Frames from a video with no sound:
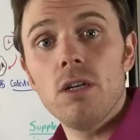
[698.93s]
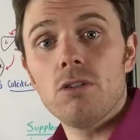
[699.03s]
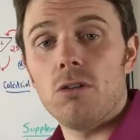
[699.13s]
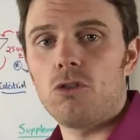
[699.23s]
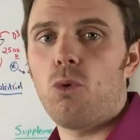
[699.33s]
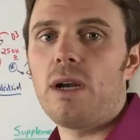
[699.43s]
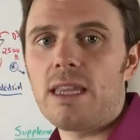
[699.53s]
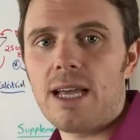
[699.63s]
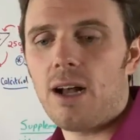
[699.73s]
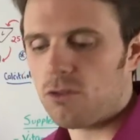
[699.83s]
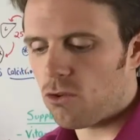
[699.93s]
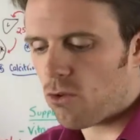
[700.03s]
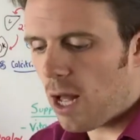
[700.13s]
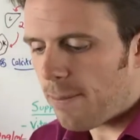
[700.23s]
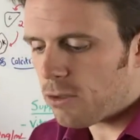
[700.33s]
So 20,000
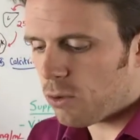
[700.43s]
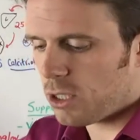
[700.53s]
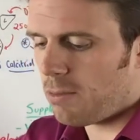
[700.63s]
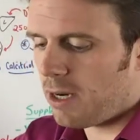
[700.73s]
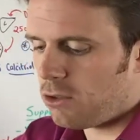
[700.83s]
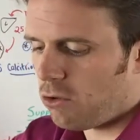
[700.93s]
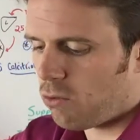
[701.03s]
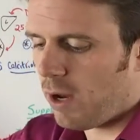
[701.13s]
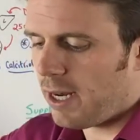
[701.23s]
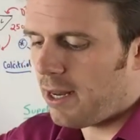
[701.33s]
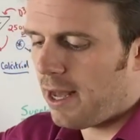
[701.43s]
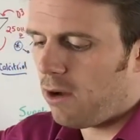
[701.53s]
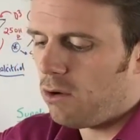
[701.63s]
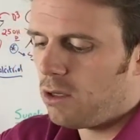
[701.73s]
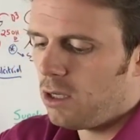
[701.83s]
drops, which I'm going to do right
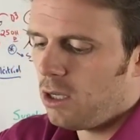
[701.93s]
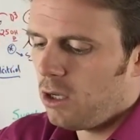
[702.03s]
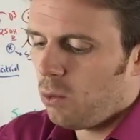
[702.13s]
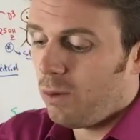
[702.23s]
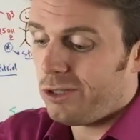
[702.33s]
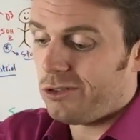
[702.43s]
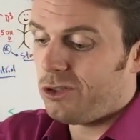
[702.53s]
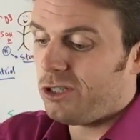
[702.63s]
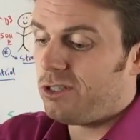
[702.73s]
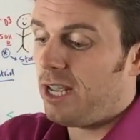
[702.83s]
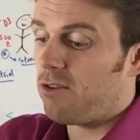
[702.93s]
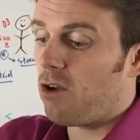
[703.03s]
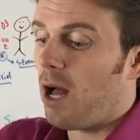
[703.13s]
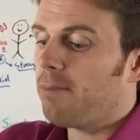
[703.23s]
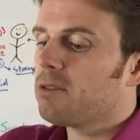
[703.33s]
now, which is just 10
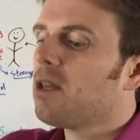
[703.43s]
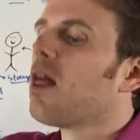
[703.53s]
drops.